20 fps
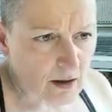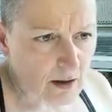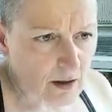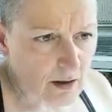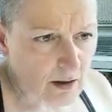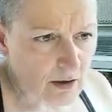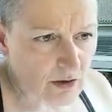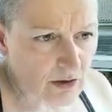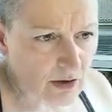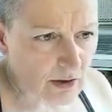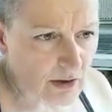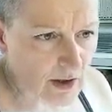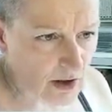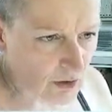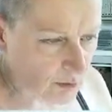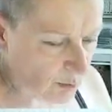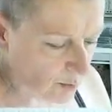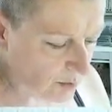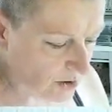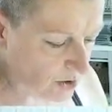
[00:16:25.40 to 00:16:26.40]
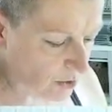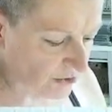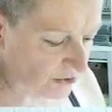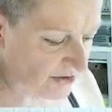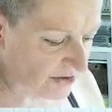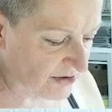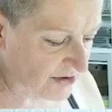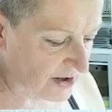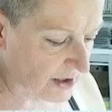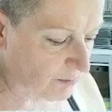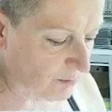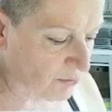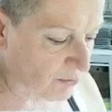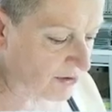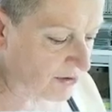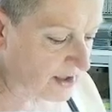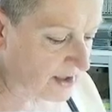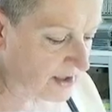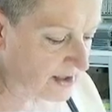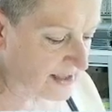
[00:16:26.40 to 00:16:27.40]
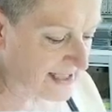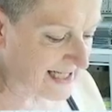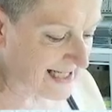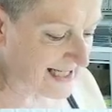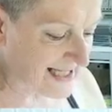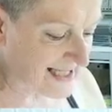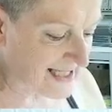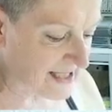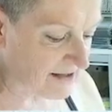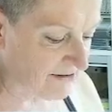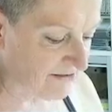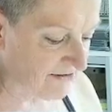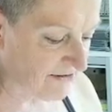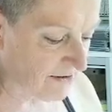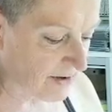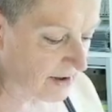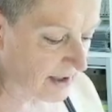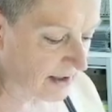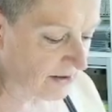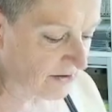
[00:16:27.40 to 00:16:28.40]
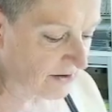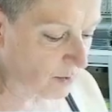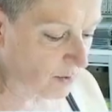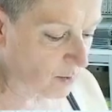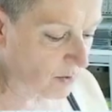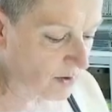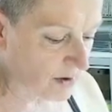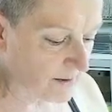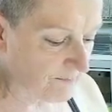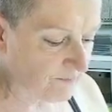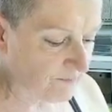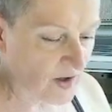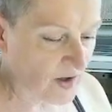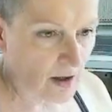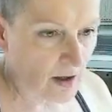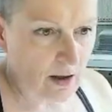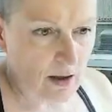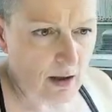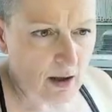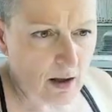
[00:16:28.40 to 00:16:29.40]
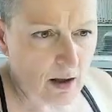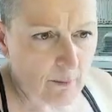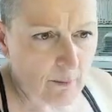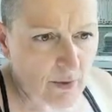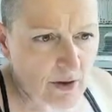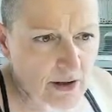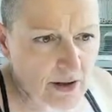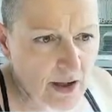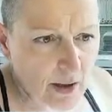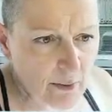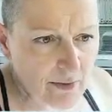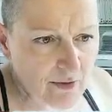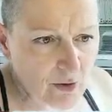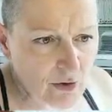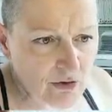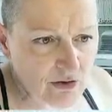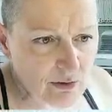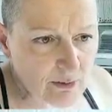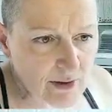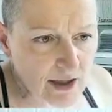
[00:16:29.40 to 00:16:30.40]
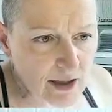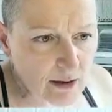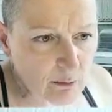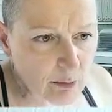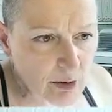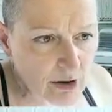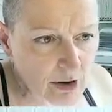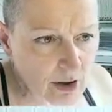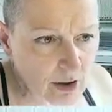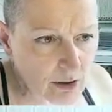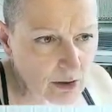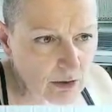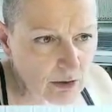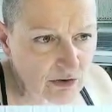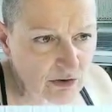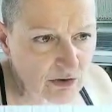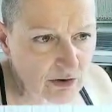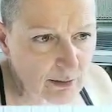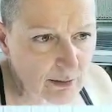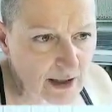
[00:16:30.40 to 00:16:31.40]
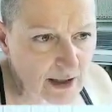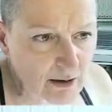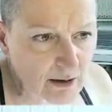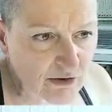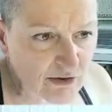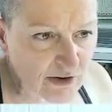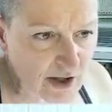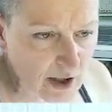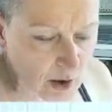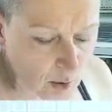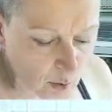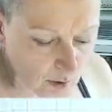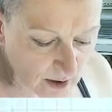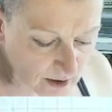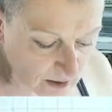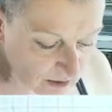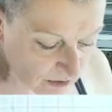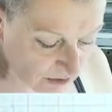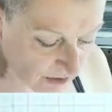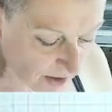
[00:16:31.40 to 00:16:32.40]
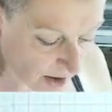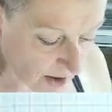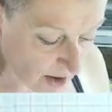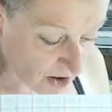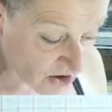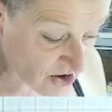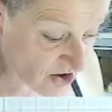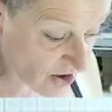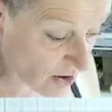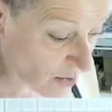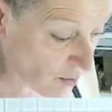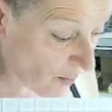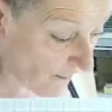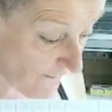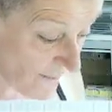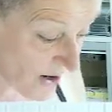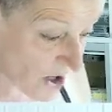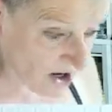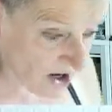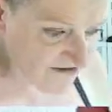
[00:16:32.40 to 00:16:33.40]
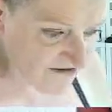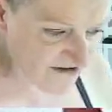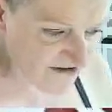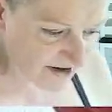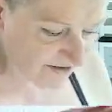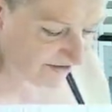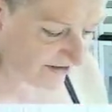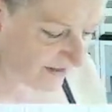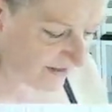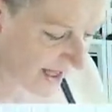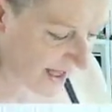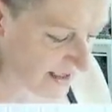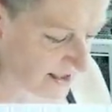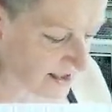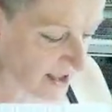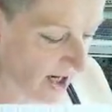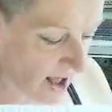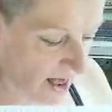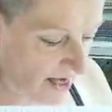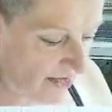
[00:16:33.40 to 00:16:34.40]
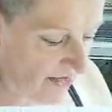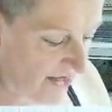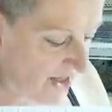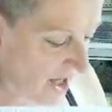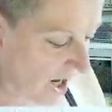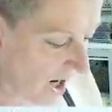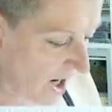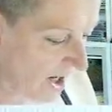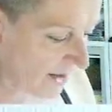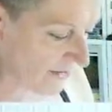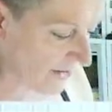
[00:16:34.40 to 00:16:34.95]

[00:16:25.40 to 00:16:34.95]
so these were not pre-adhesive as it were, but now we've got some little pearls, some little sequins, so perfect for that. The other